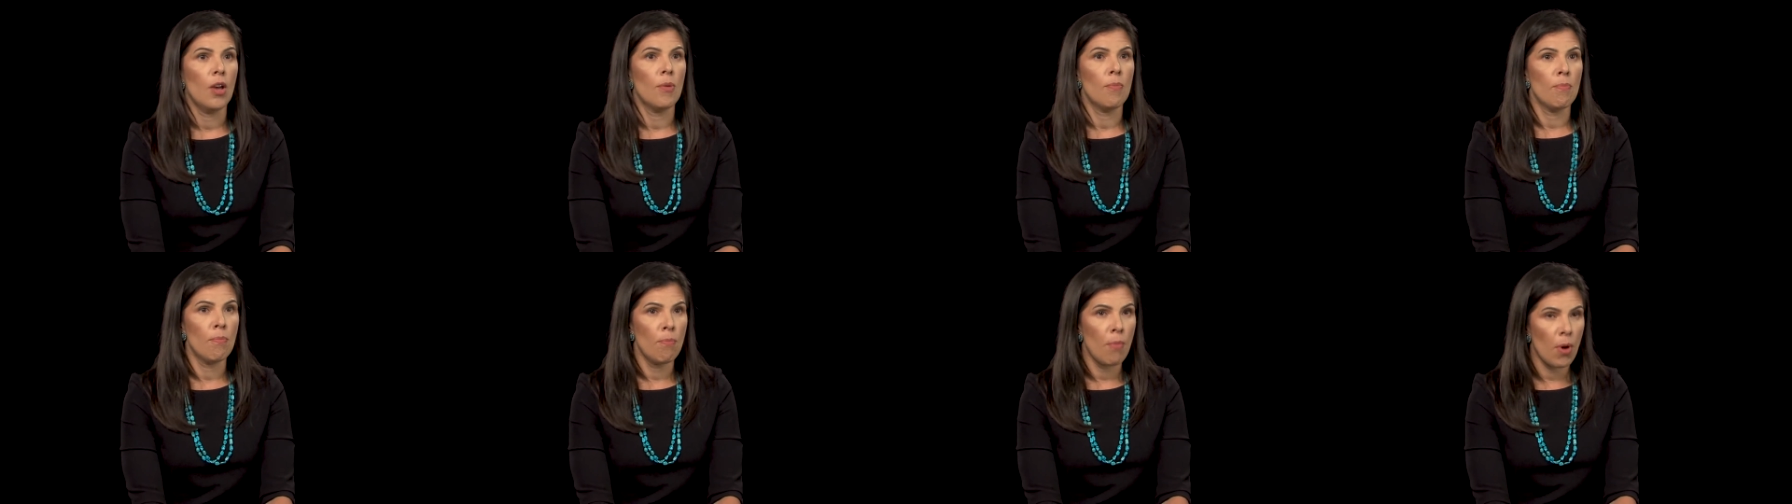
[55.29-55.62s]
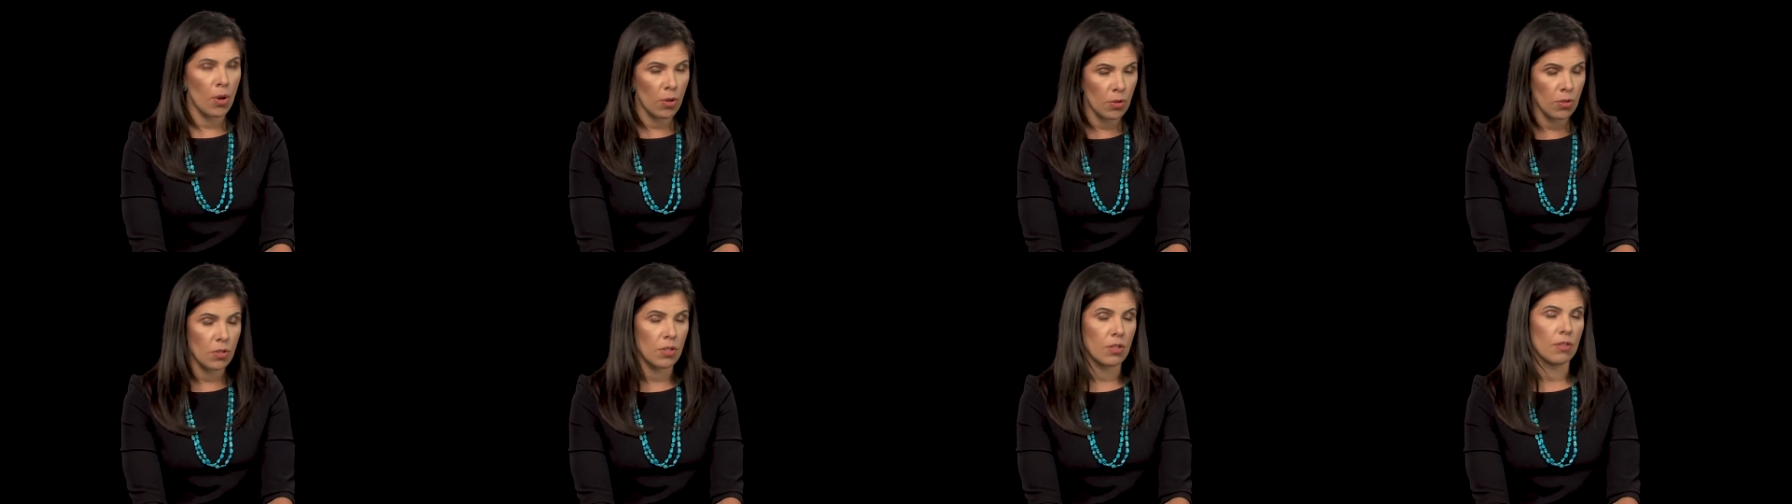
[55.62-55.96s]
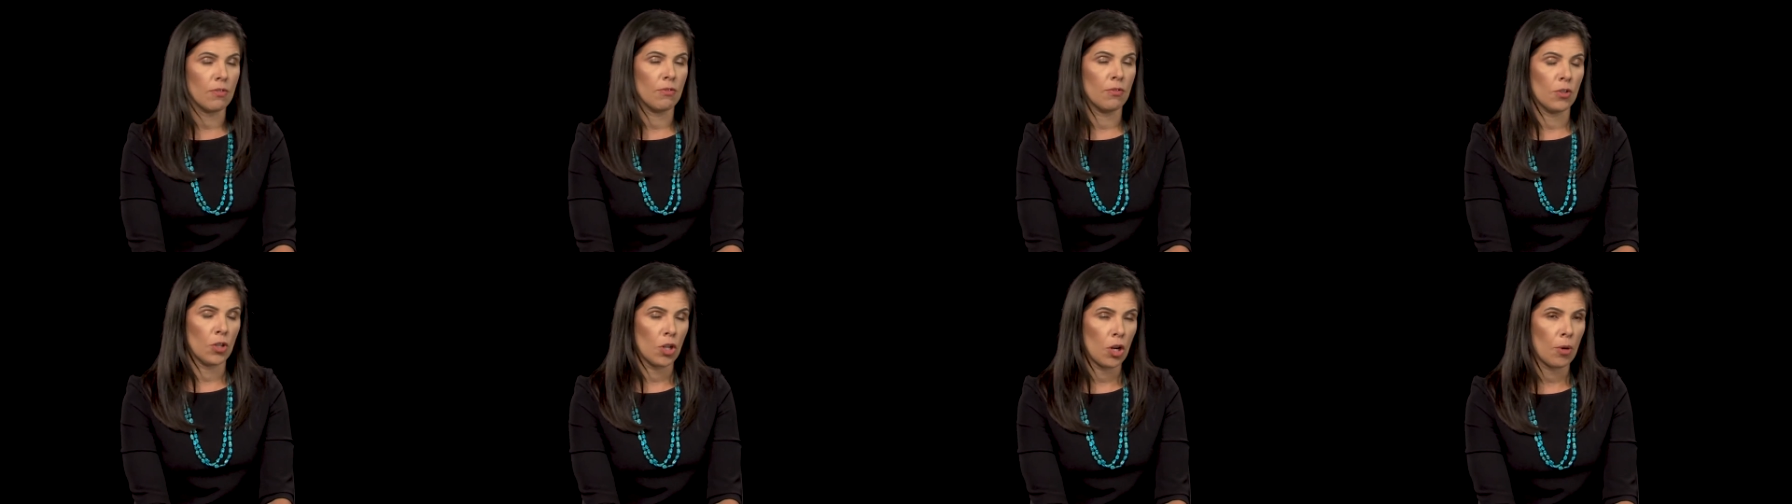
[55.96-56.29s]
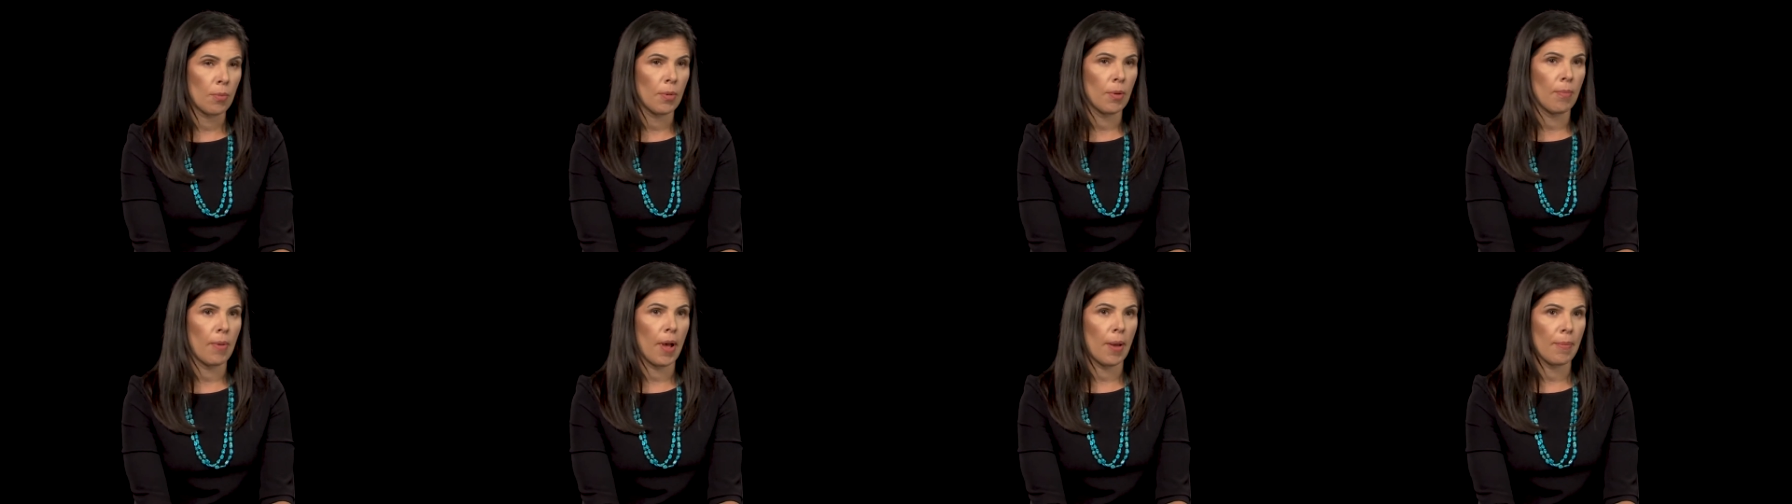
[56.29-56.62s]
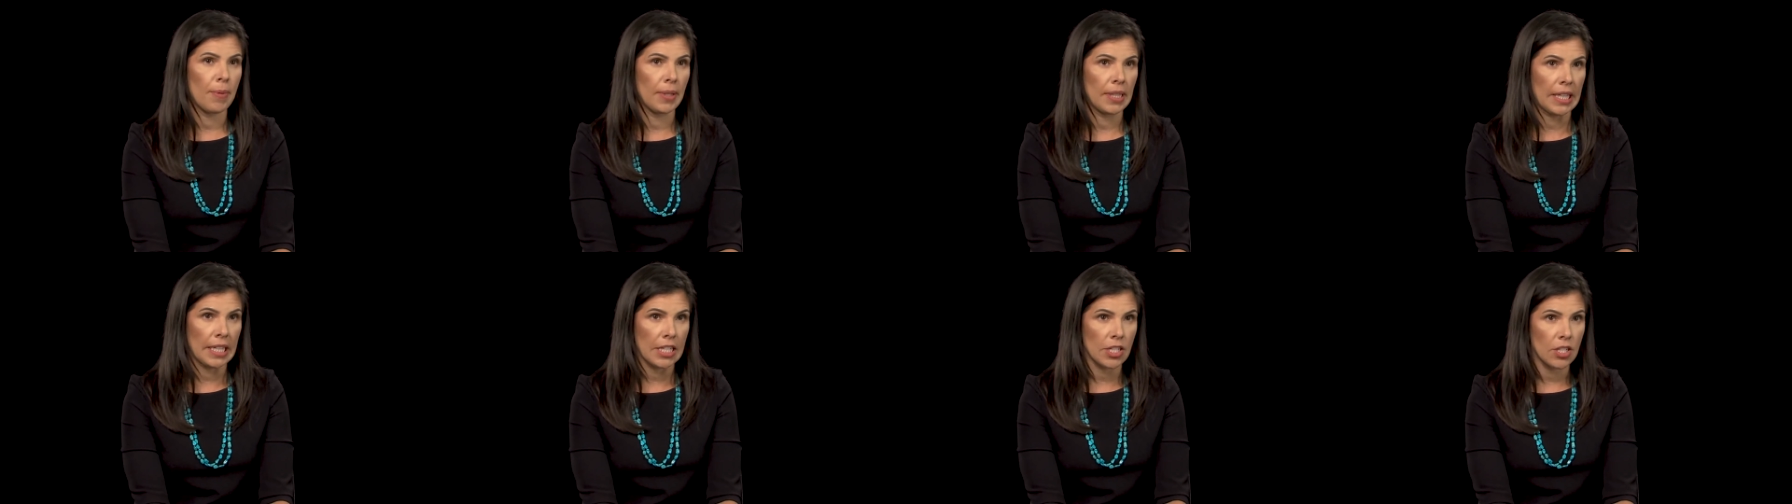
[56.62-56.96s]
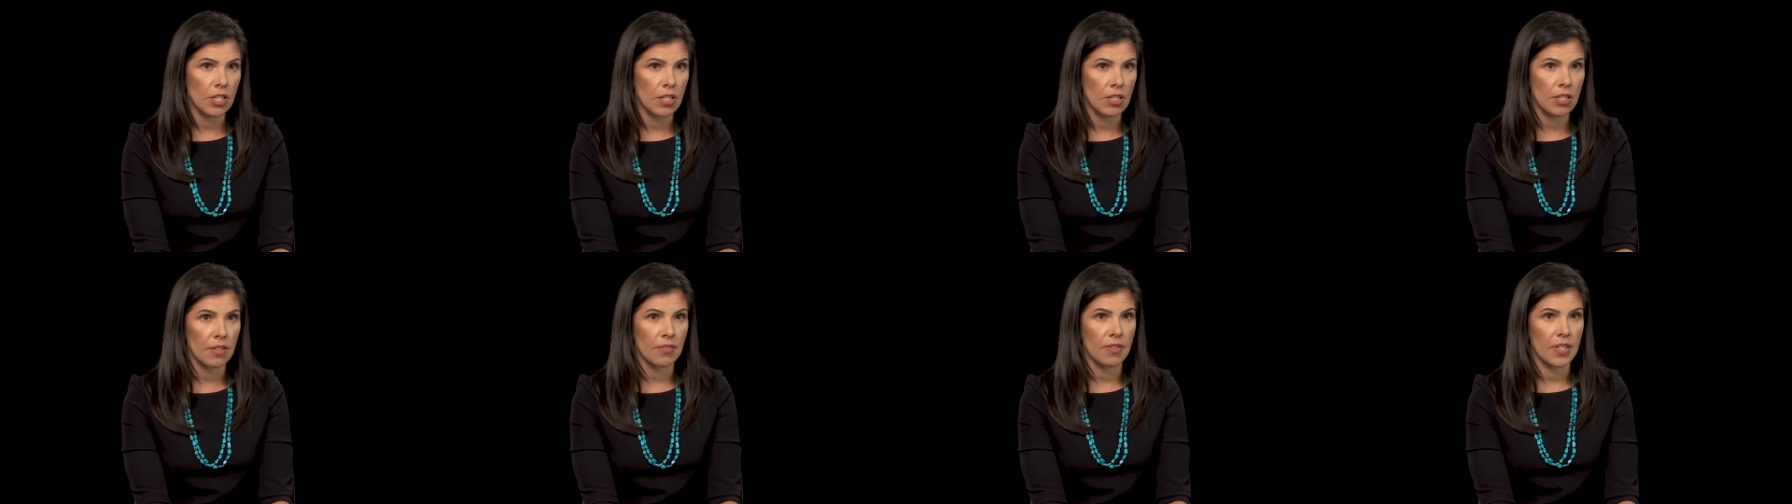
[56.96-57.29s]
most vulnerable
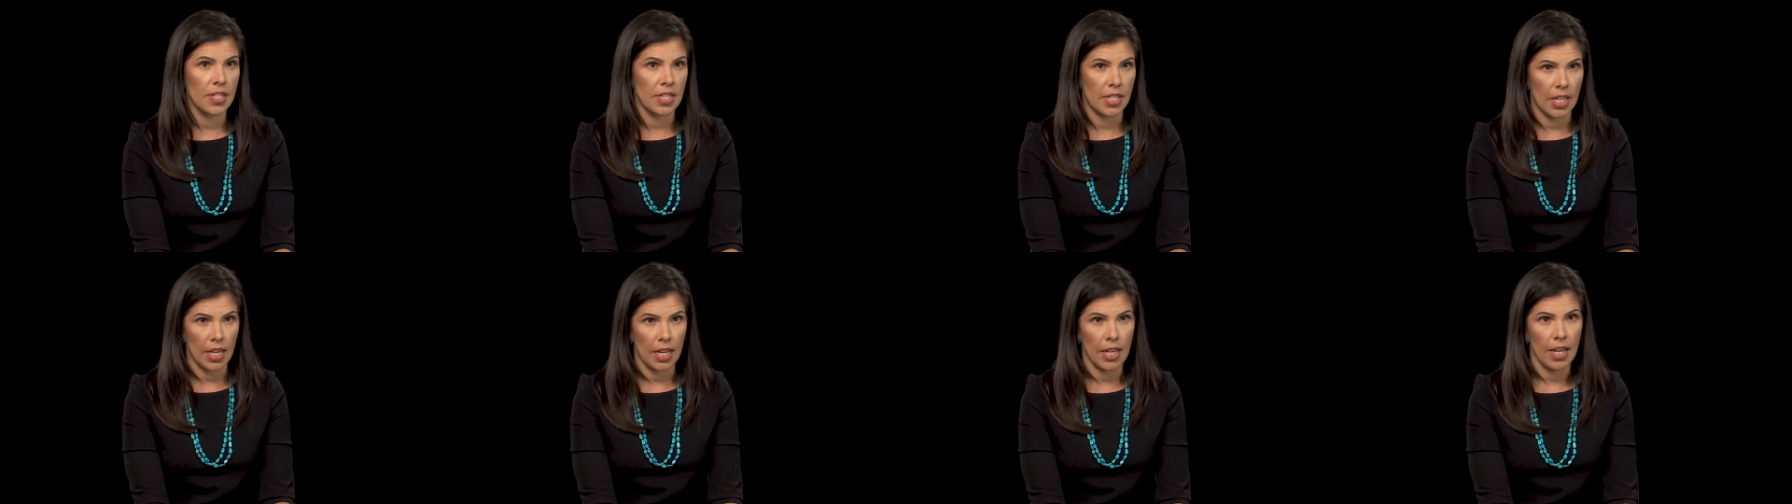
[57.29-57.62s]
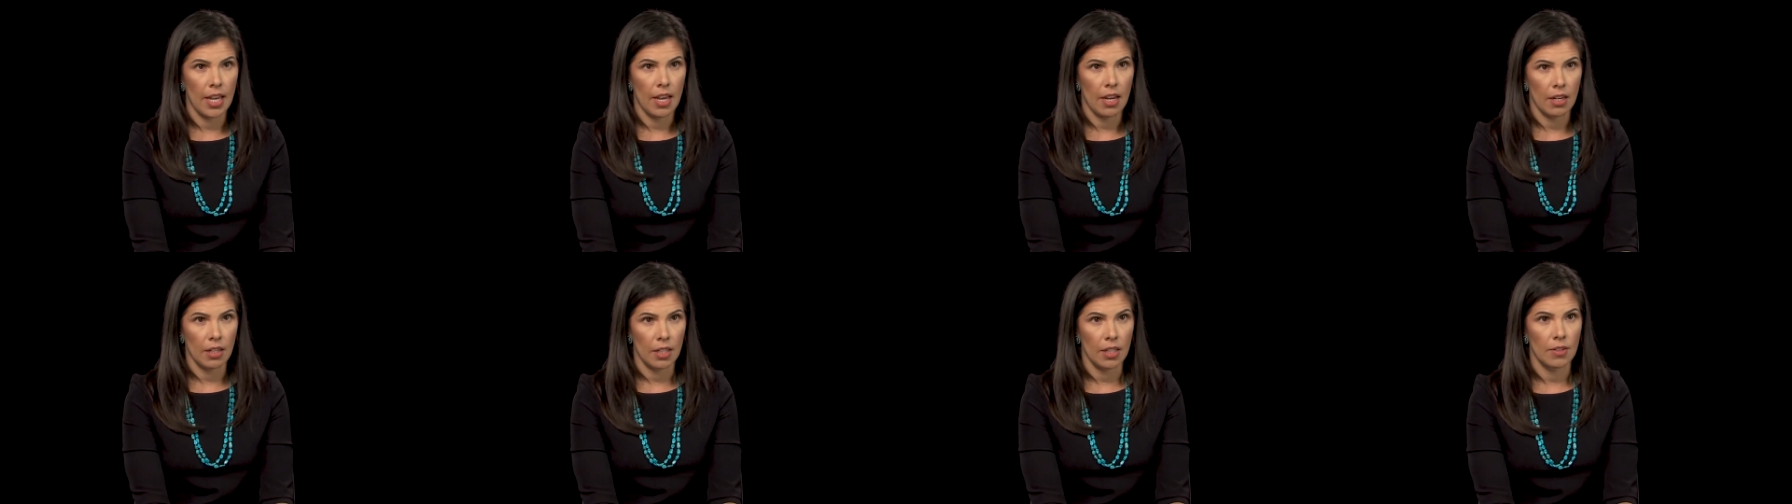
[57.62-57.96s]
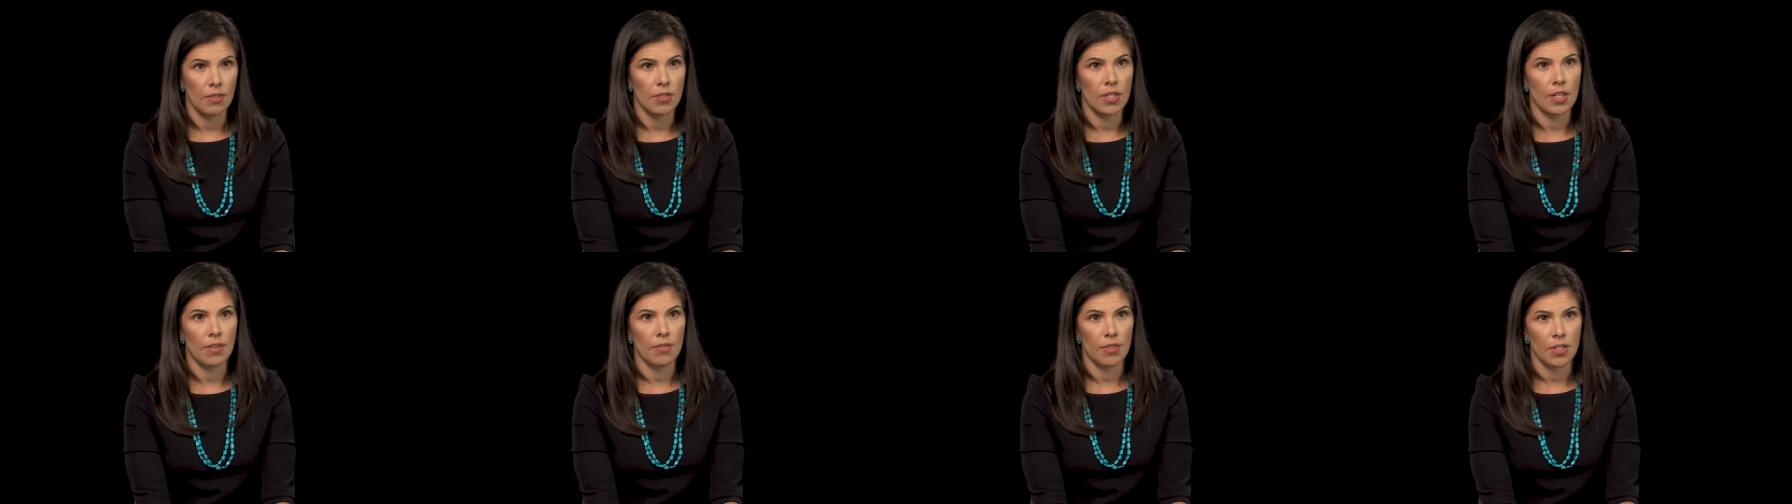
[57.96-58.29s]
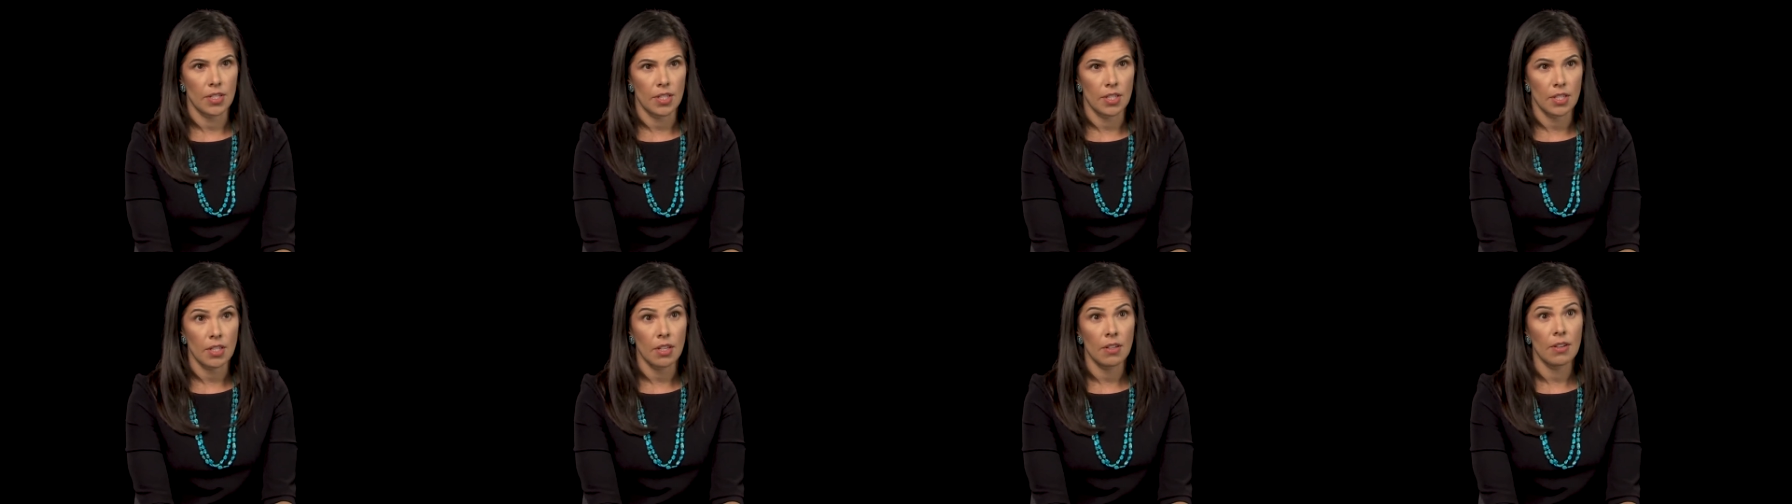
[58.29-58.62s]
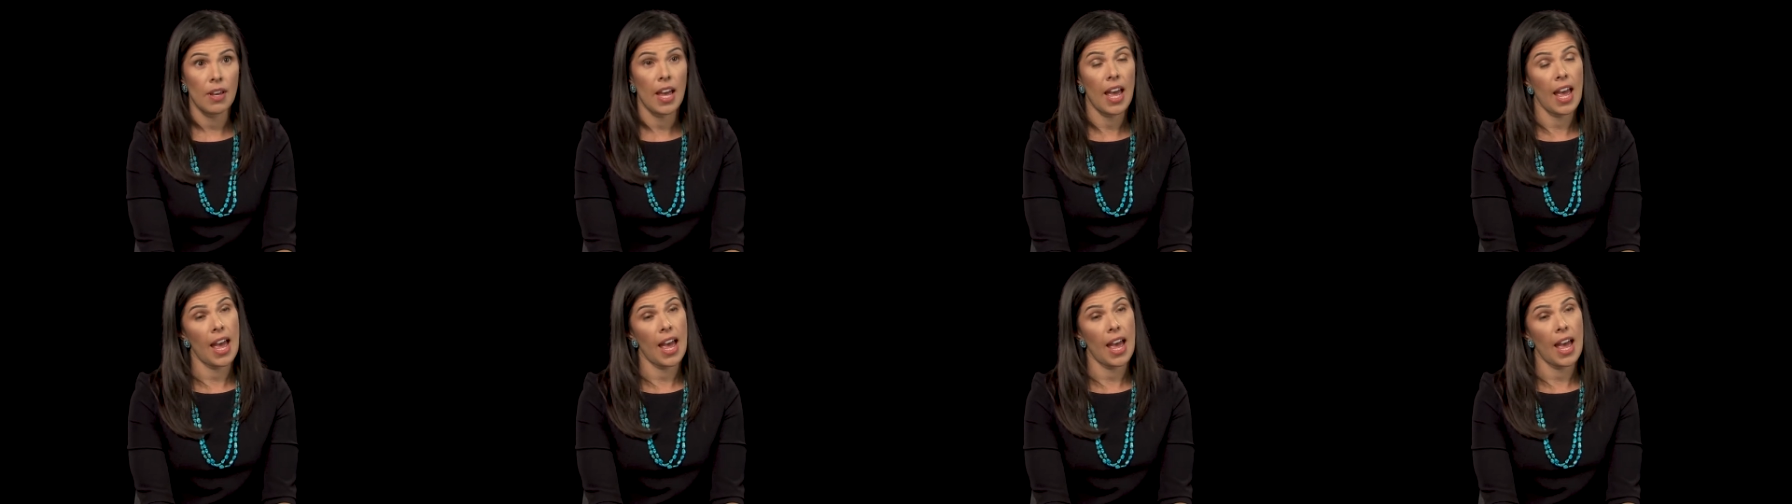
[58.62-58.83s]
populations of the city and county of San Francisco